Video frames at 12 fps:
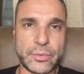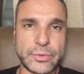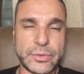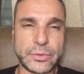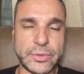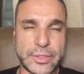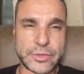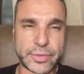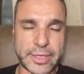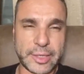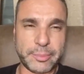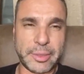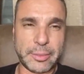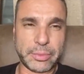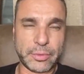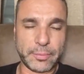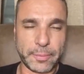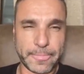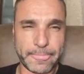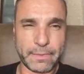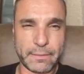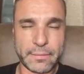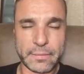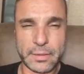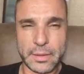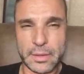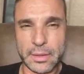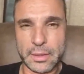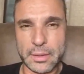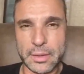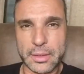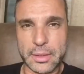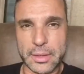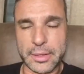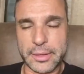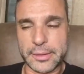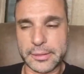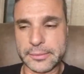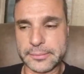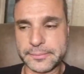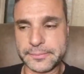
to the Israeli people. Um,